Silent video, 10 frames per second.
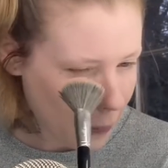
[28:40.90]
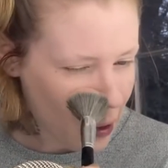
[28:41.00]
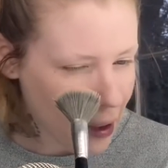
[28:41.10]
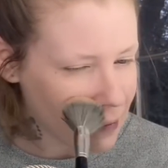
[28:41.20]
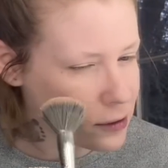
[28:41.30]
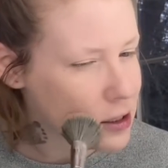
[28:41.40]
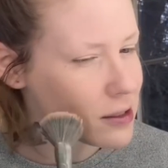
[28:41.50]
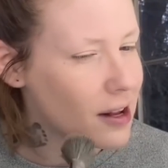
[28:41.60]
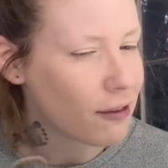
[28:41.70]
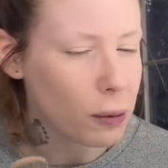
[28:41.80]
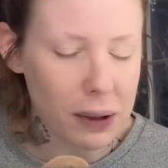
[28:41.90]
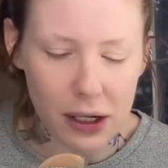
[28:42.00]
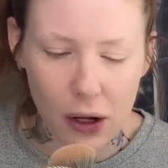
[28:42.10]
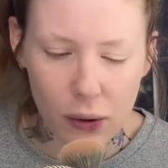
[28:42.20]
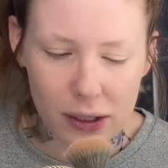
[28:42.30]
I've just never been
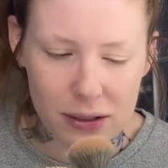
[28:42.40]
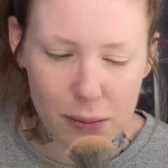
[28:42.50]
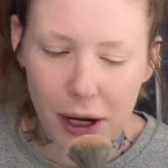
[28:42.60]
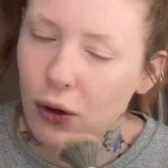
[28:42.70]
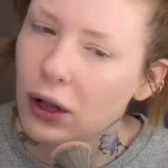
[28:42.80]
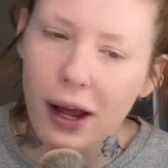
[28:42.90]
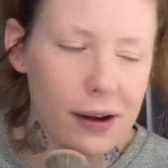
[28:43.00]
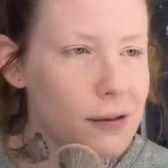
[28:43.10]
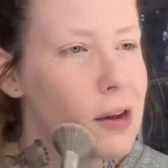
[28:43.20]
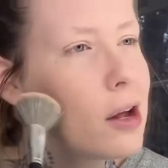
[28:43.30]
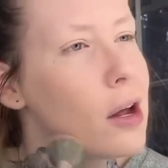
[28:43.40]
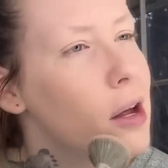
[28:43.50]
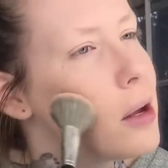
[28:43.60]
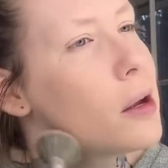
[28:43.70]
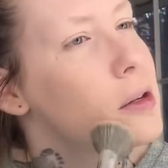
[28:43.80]
noticed my whole life.
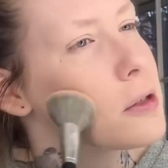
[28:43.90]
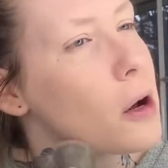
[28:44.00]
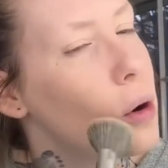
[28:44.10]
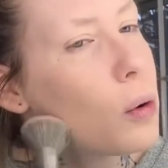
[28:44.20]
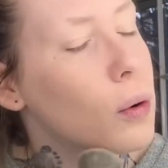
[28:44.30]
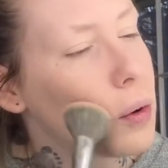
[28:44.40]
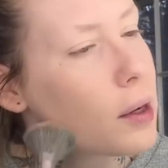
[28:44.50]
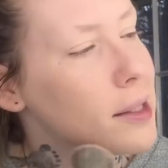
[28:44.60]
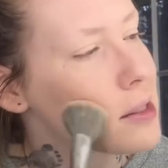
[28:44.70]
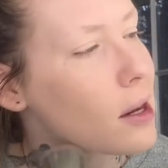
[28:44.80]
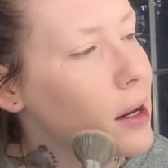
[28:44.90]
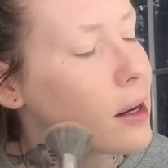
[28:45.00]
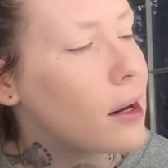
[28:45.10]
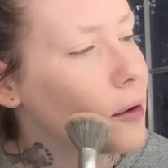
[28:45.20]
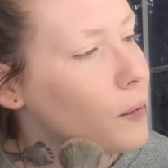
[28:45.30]
So, it's
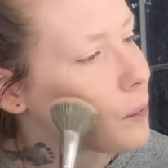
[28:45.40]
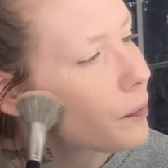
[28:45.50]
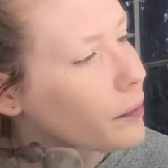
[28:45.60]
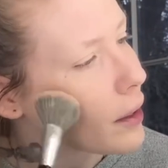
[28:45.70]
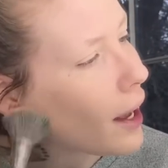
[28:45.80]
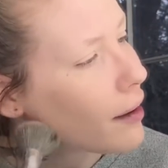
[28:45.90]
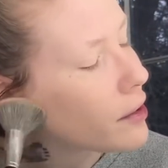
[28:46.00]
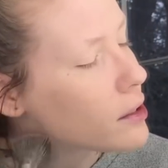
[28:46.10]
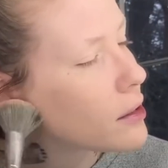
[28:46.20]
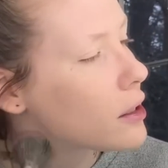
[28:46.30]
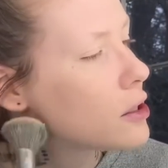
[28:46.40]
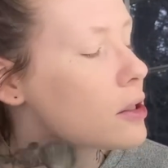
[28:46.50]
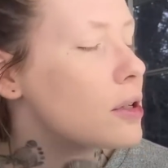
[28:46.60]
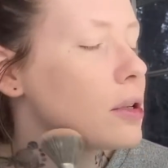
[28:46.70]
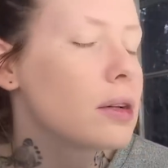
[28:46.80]
like having such...
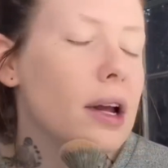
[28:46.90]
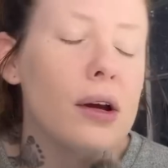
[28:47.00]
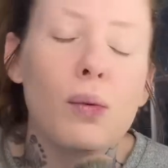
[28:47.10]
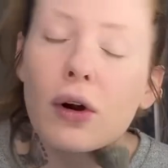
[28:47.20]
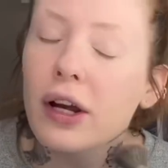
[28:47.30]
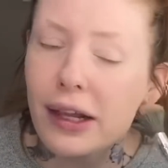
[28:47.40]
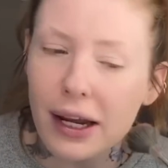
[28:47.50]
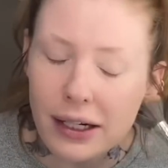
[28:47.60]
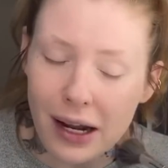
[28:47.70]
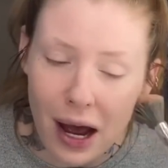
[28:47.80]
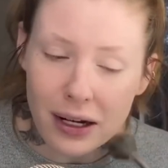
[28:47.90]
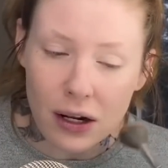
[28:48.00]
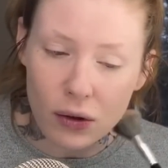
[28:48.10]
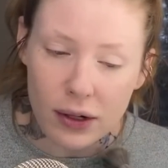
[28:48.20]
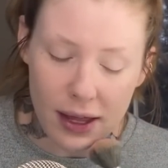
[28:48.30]
Like, we're at, like,
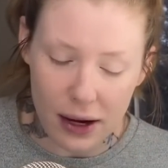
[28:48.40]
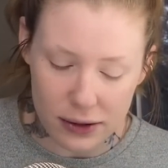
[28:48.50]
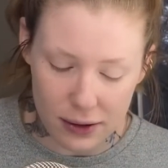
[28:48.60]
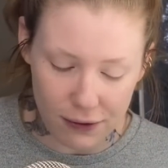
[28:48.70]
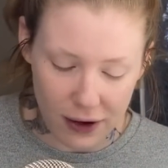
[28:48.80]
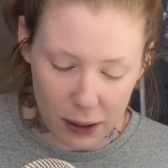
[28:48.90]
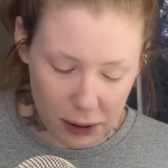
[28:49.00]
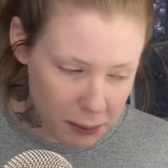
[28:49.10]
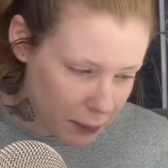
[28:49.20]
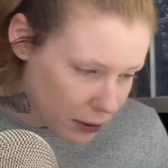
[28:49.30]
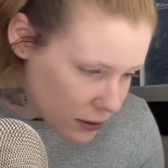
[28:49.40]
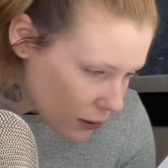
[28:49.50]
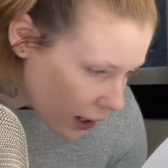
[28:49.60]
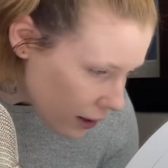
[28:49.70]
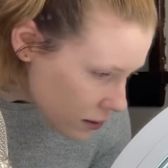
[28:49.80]
900,000 family members, you
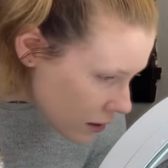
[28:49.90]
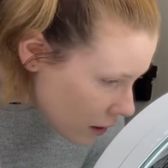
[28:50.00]
guys.